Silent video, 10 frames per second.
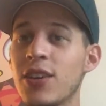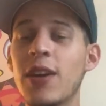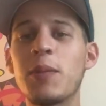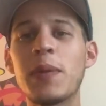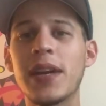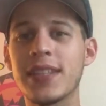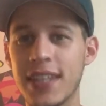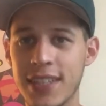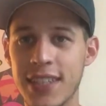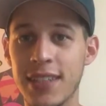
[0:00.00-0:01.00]
You had to pay
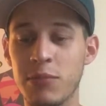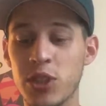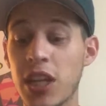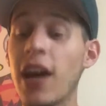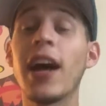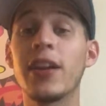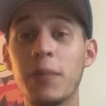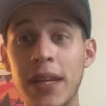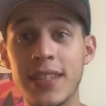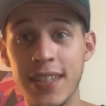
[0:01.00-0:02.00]
attention. Michelle had to
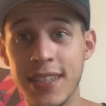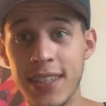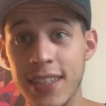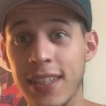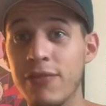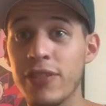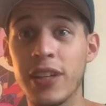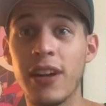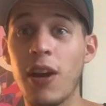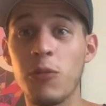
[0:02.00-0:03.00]
pay attention and
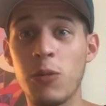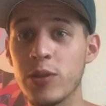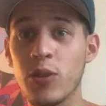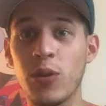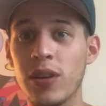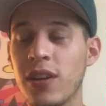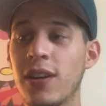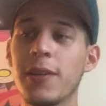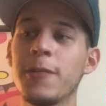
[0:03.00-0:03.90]
figure out what was going on.